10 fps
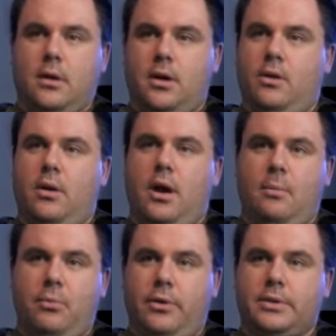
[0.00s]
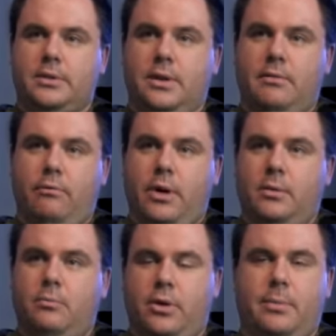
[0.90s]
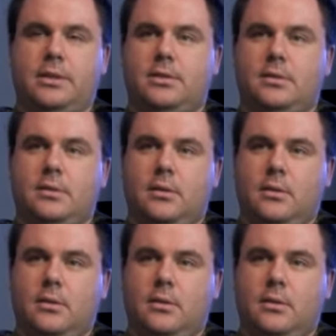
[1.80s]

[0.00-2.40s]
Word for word: I know I personally have read pretty much